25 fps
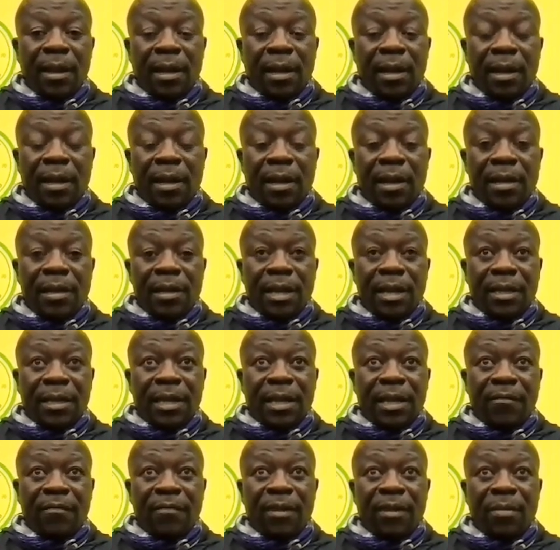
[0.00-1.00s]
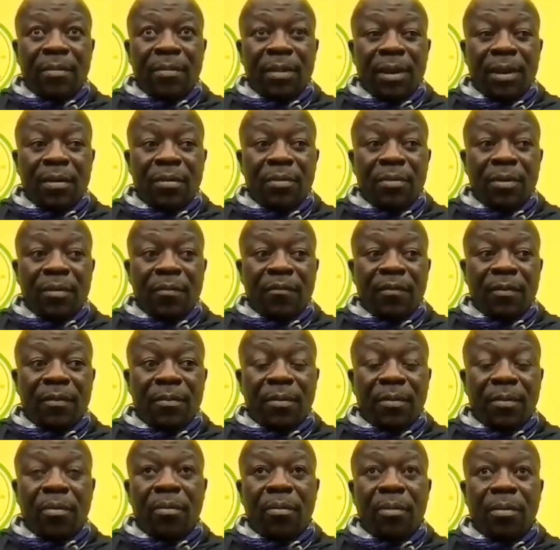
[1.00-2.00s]
That gave them a little bit of a
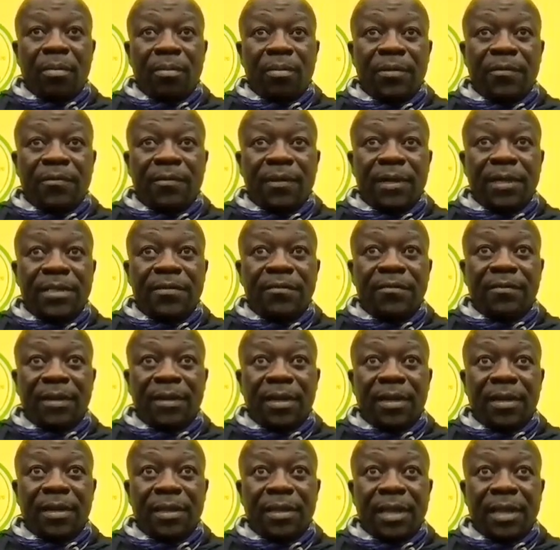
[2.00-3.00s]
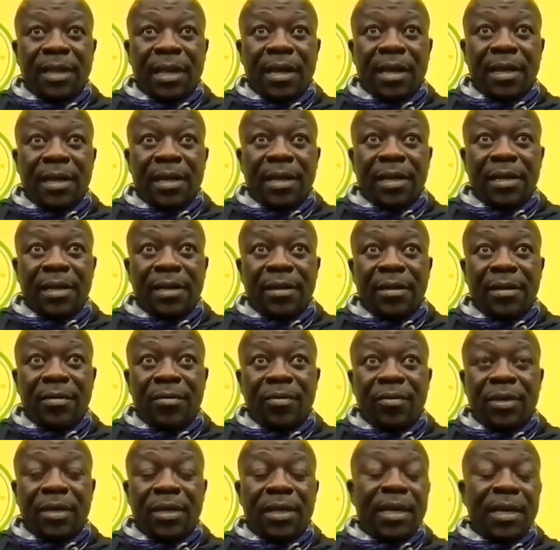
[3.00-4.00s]
problem defensively.
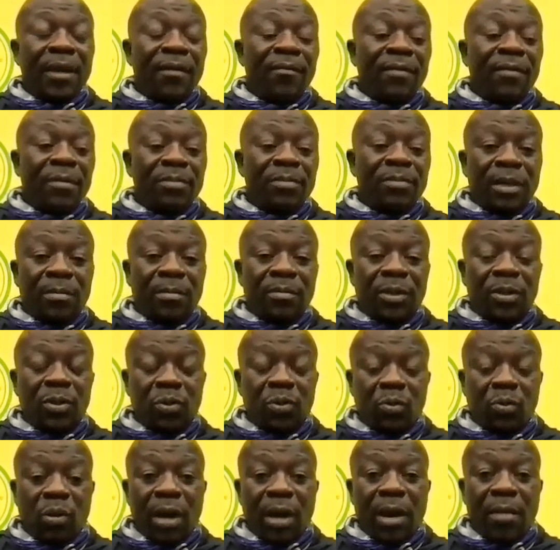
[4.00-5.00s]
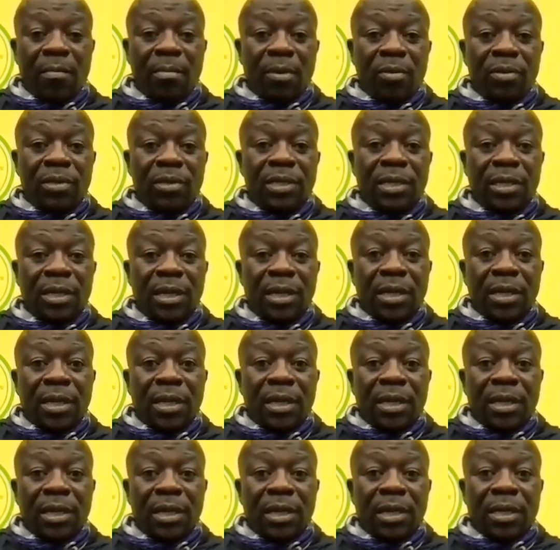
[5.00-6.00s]
We gave them something to worry about.
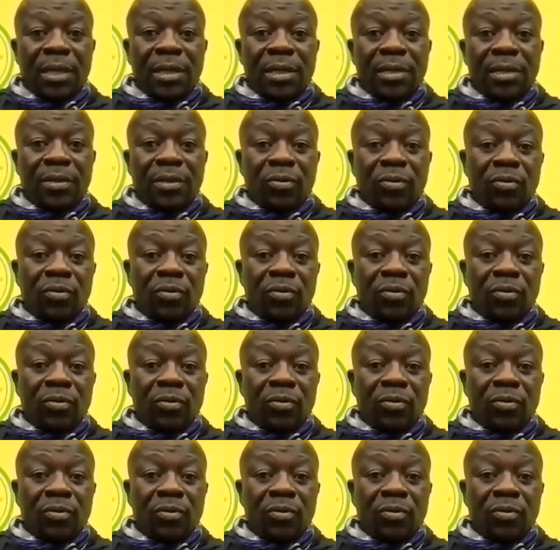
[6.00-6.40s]
And you